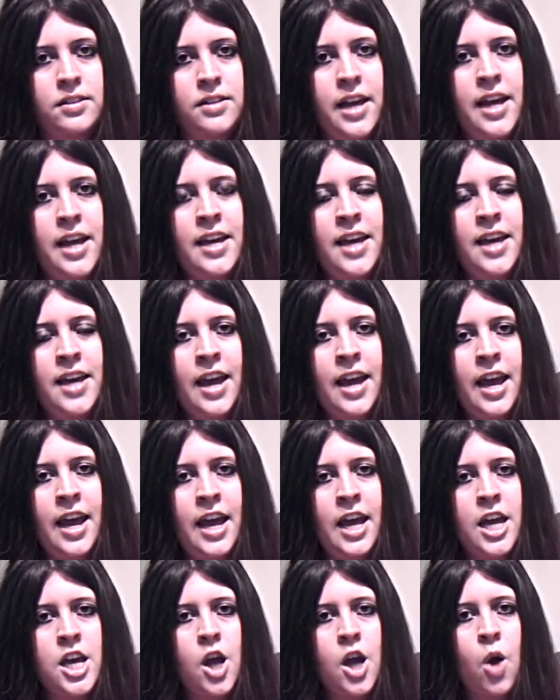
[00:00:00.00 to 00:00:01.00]

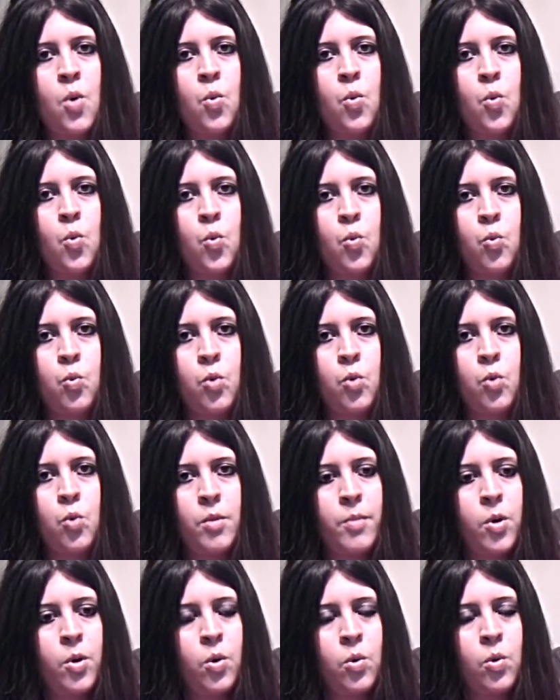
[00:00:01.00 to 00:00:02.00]
a.k.a.
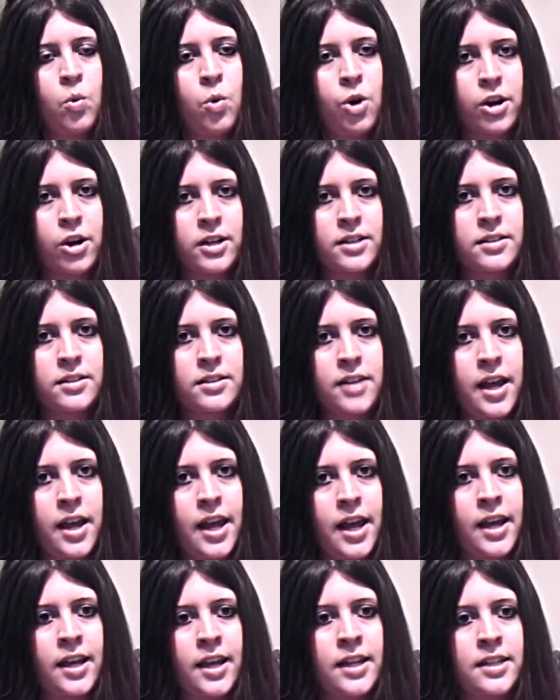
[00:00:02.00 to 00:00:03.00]
Robo Orton,
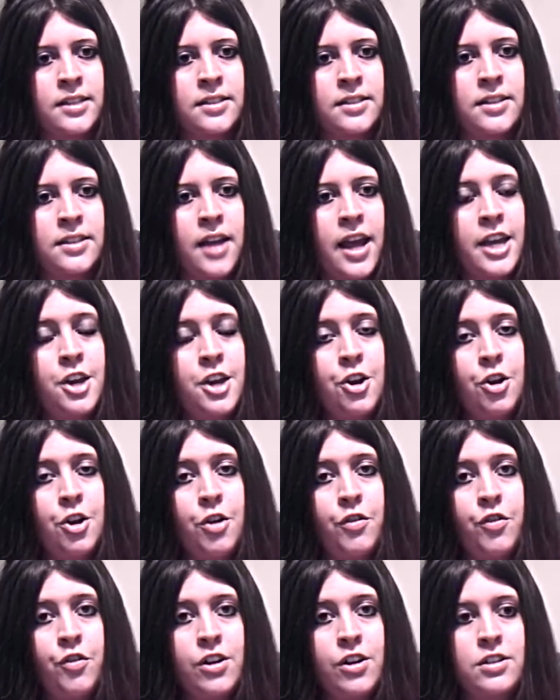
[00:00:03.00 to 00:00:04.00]
and a
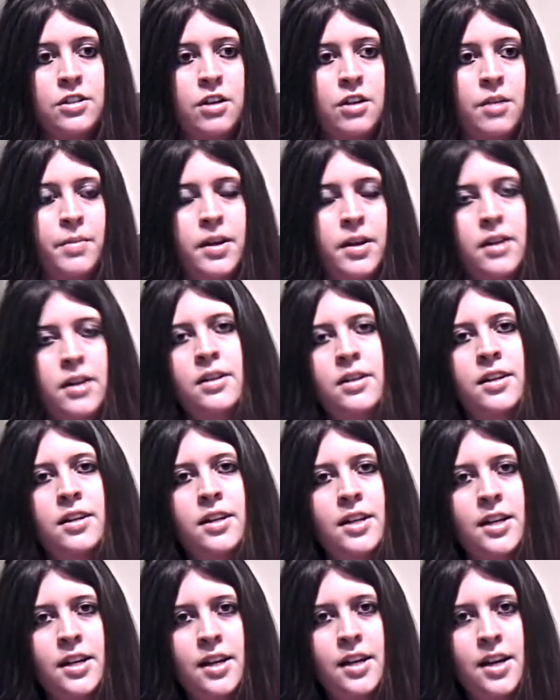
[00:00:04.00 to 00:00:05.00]
cure for insomnia.
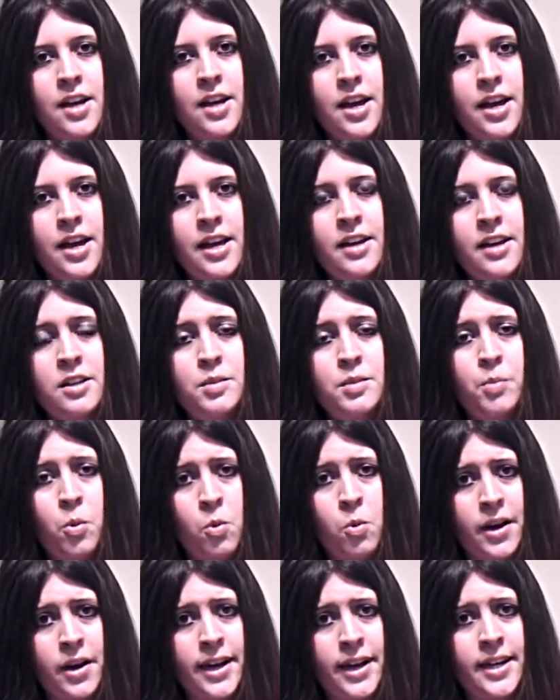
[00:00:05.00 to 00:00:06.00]
He's
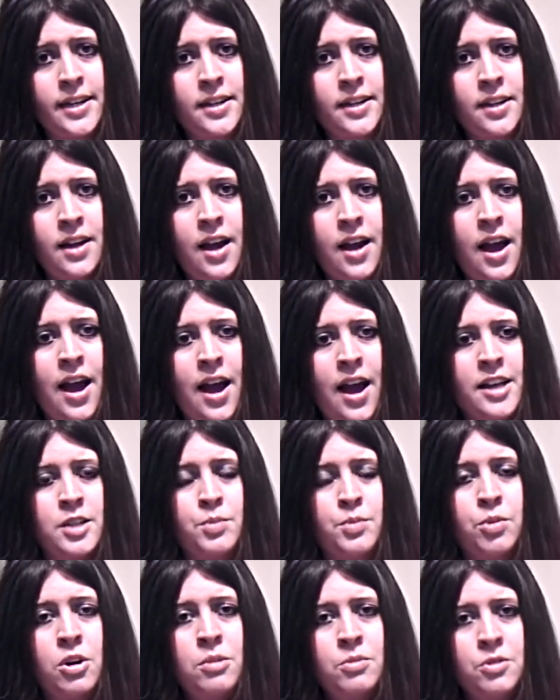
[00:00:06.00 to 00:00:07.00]
boring. His
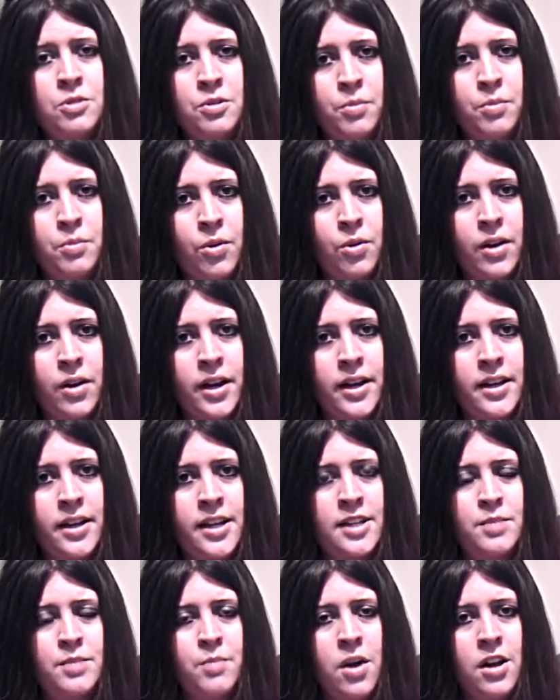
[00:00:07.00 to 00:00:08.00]
promos are boring.
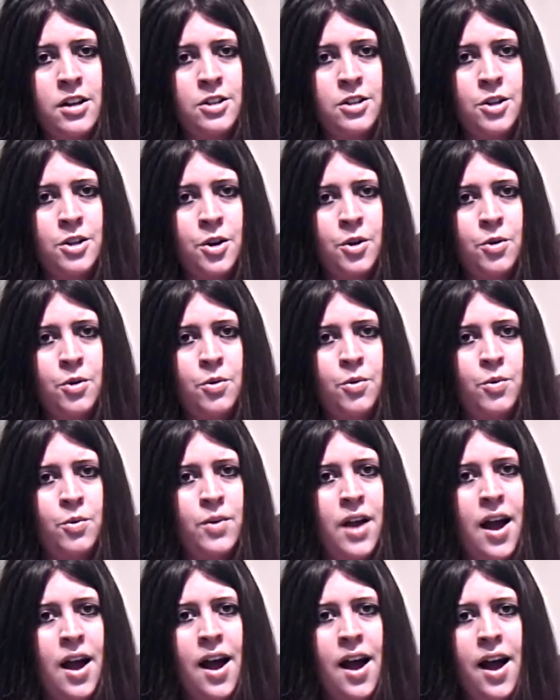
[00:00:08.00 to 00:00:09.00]
He's
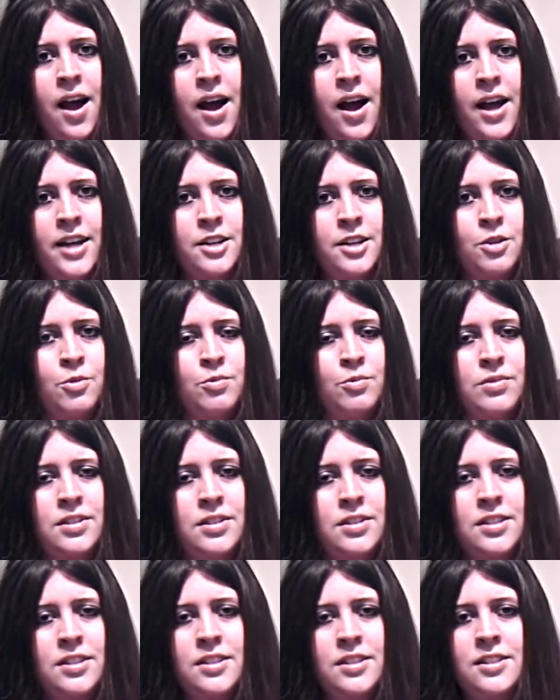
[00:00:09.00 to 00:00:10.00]
monotone. I don't
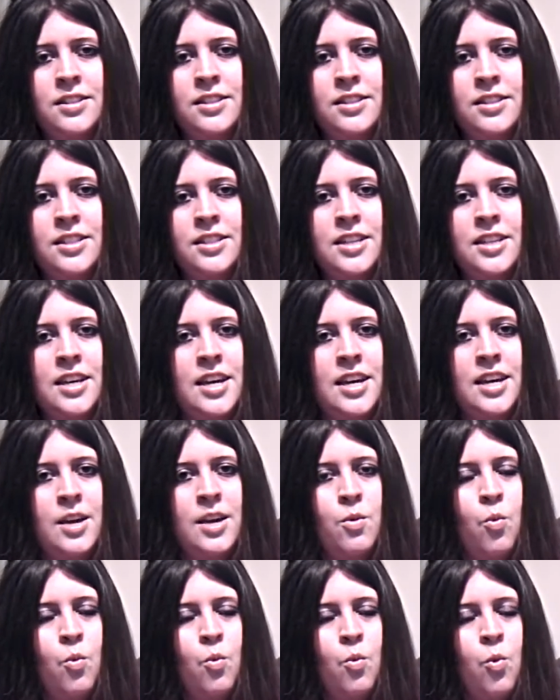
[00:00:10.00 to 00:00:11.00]
see
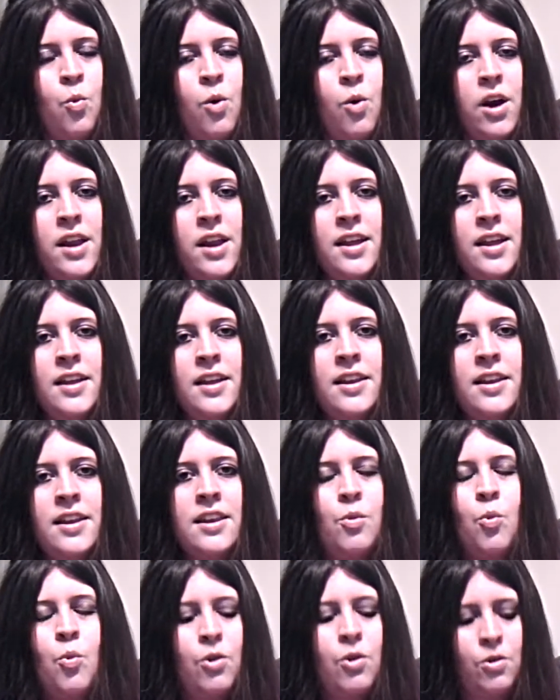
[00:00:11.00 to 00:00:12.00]
what in the
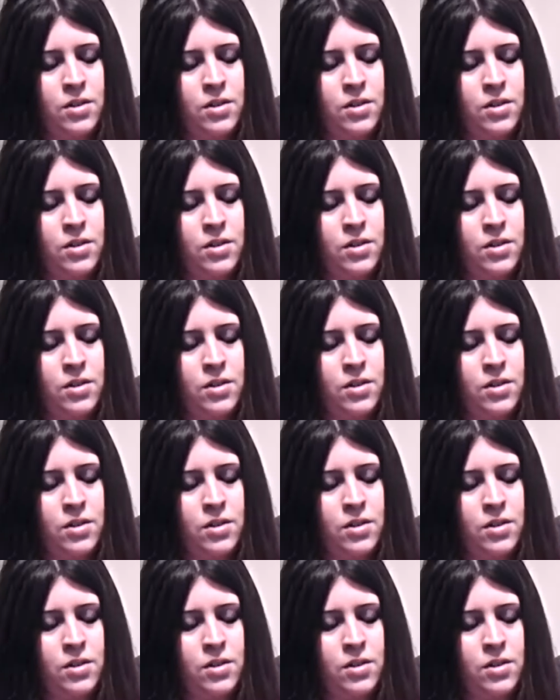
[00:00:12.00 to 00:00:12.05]
world